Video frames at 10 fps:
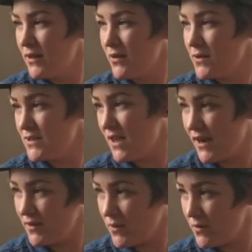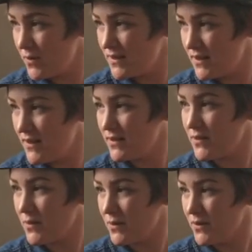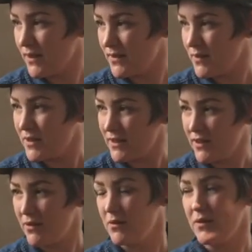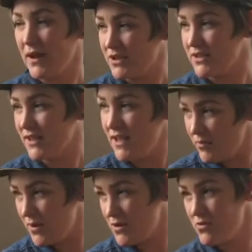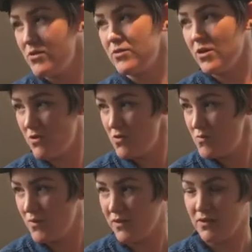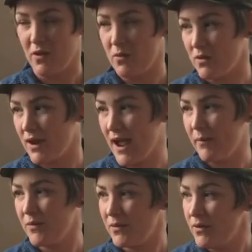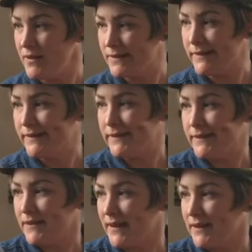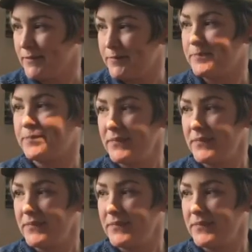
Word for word: you know a design sort of business or mm-hmm. like something that you can actually keep in your own home with a lower capital. Right. Yeah. Like